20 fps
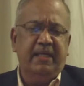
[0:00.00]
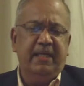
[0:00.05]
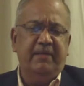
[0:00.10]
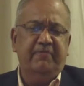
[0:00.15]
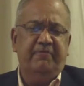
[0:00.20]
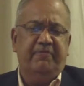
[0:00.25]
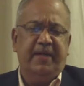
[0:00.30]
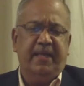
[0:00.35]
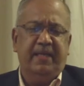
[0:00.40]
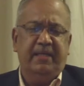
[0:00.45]
and
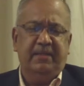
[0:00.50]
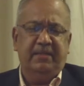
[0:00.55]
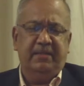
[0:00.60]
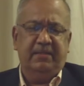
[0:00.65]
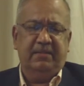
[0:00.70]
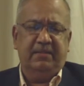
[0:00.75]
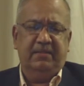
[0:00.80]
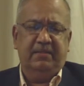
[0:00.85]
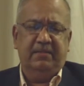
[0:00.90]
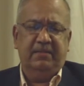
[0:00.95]

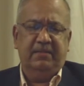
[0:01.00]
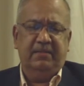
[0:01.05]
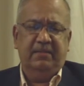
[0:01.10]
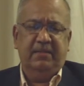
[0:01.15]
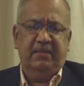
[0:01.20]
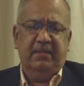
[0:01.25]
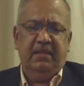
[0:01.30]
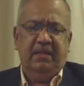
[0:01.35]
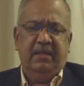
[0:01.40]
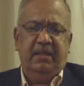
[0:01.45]
fairness,
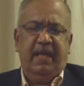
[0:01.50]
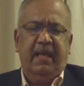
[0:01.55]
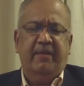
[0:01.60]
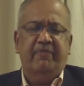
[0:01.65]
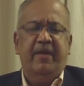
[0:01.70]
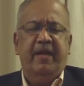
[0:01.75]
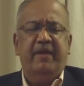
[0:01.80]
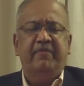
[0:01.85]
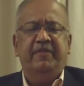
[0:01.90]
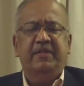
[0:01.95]
and
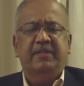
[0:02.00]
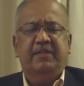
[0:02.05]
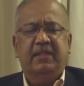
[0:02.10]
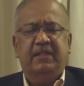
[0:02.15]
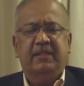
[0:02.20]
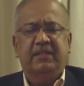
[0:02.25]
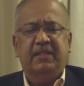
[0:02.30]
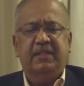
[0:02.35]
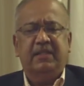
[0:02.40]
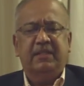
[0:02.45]
where every
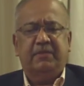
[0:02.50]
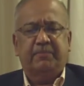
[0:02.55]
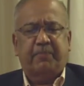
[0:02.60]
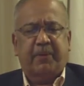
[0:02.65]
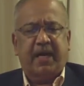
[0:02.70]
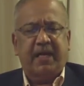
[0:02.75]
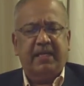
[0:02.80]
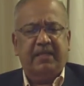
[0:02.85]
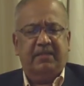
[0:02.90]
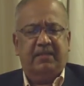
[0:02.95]
citizen is
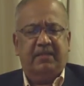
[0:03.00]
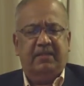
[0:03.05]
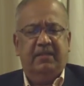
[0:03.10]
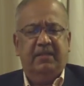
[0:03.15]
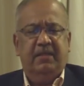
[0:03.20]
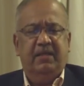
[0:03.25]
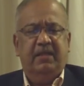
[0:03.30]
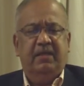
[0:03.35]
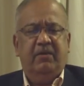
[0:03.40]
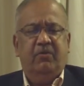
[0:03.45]
prized,
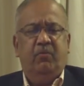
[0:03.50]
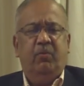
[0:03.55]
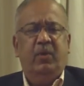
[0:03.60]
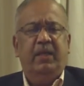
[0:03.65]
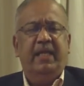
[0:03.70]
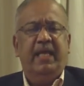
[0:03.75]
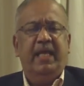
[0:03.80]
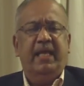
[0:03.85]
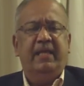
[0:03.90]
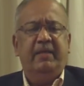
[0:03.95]
will
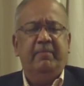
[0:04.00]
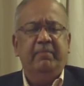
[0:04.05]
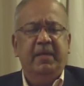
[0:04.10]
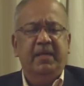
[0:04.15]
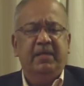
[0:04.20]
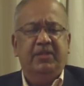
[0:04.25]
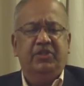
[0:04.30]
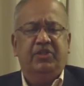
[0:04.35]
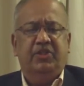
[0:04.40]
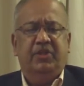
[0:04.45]
there
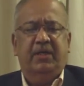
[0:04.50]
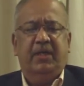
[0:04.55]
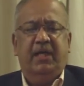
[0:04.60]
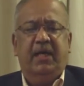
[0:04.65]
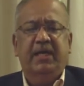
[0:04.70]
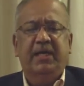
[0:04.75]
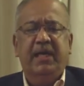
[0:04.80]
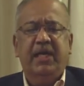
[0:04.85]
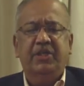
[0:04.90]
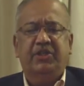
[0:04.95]
emerge
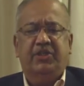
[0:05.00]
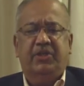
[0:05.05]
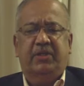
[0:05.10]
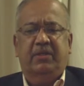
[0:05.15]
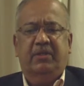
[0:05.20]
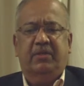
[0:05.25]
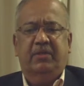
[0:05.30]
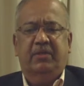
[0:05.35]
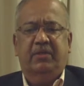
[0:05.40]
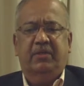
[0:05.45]
a
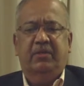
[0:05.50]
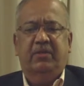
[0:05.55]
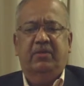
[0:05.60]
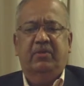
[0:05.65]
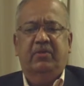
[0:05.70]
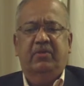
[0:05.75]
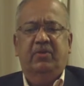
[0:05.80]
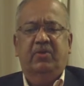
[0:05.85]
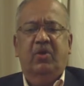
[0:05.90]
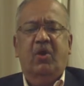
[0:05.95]
nation
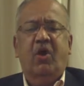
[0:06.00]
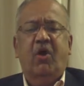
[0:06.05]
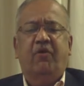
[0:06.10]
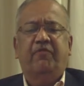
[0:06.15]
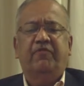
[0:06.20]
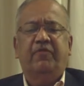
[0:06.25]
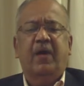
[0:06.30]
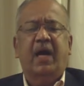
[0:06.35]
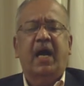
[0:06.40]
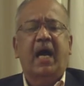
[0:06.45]

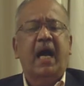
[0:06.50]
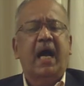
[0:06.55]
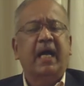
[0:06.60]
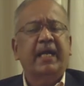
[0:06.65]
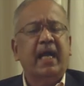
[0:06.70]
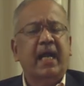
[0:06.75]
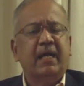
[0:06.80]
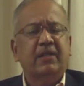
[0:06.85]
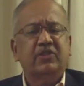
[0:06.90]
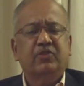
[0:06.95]
of
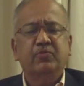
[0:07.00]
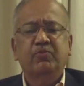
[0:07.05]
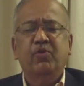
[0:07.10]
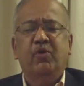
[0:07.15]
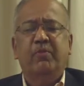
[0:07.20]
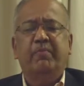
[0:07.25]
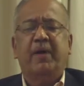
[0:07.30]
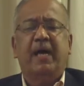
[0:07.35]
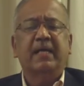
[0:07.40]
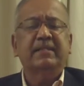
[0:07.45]
anak semua
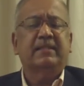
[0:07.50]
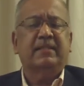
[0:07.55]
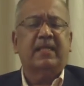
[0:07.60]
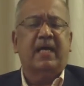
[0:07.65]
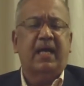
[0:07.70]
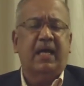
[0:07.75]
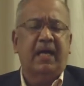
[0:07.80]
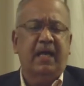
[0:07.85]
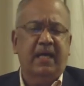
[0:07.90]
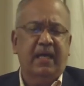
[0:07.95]

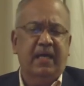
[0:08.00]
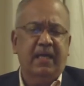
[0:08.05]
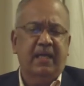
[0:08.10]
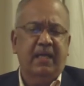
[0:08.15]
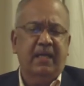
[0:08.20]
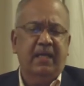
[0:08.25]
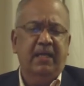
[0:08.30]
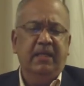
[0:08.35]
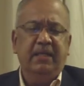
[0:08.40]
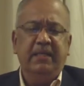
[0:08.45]
bangsa
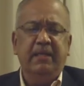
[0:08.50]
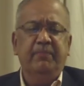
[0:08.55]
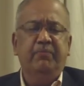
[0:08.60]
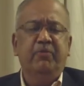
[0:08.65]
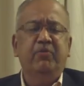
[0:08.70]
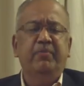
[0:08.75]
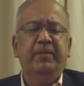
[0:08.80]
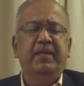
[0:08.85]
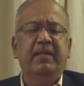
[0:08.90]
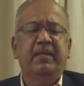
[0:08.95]
di
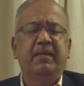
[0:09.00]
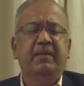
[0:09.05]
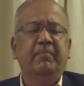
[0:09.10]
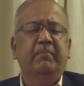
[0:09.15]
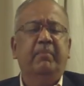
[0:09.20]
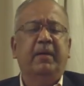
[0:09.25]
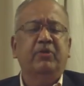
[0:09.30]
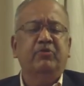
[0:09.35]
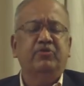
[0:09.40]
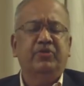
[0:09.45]
bumi
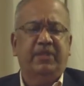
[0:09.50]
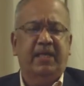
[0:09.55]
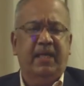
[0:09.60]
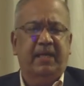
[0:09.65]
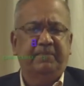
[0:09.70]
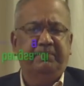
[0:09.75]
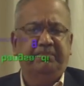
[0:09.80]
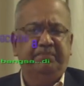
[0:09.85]
manusia.